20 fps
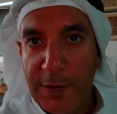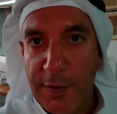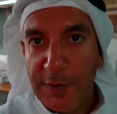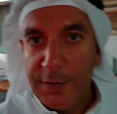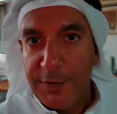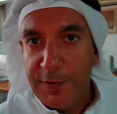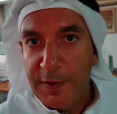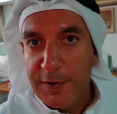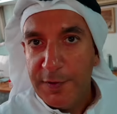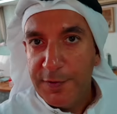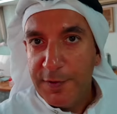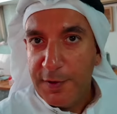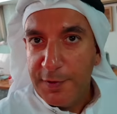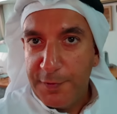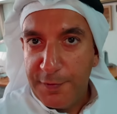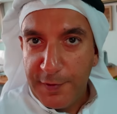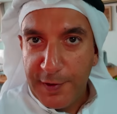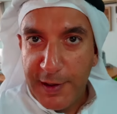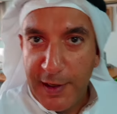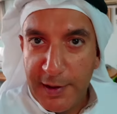course, let's not
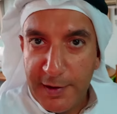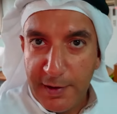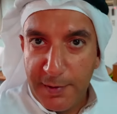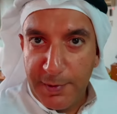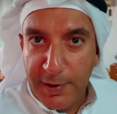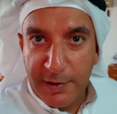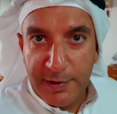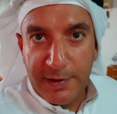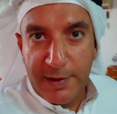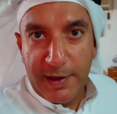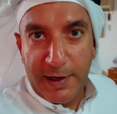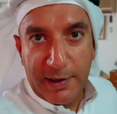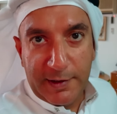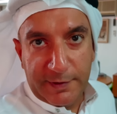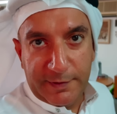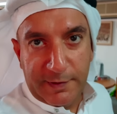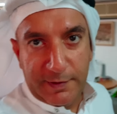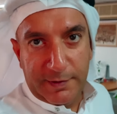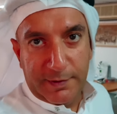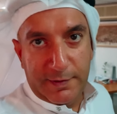forget about
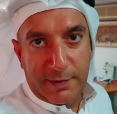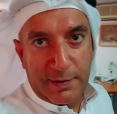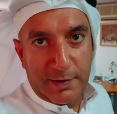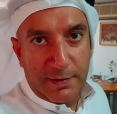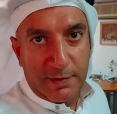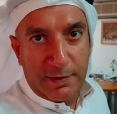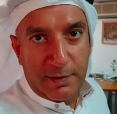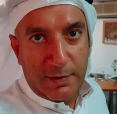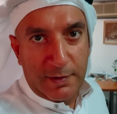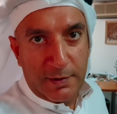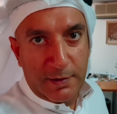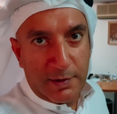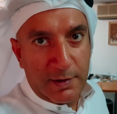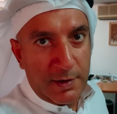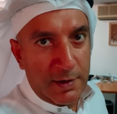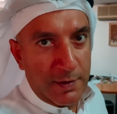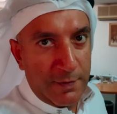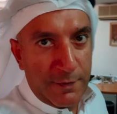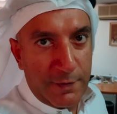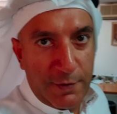taxes. You
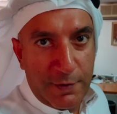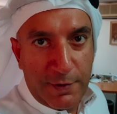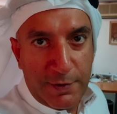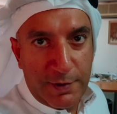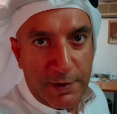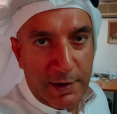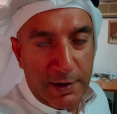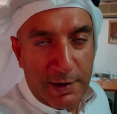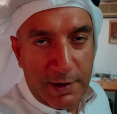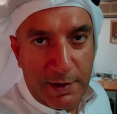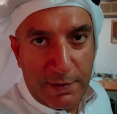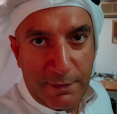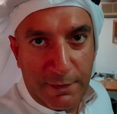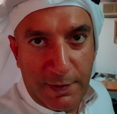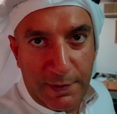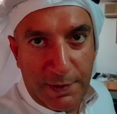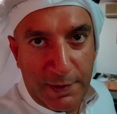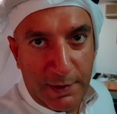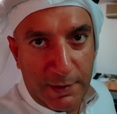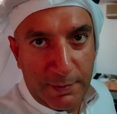can avoid
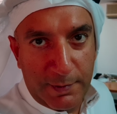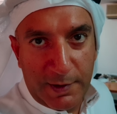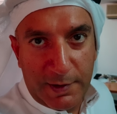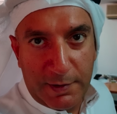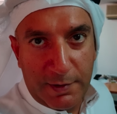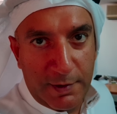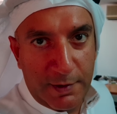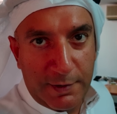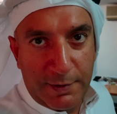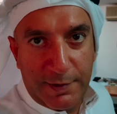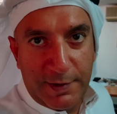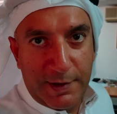everything but not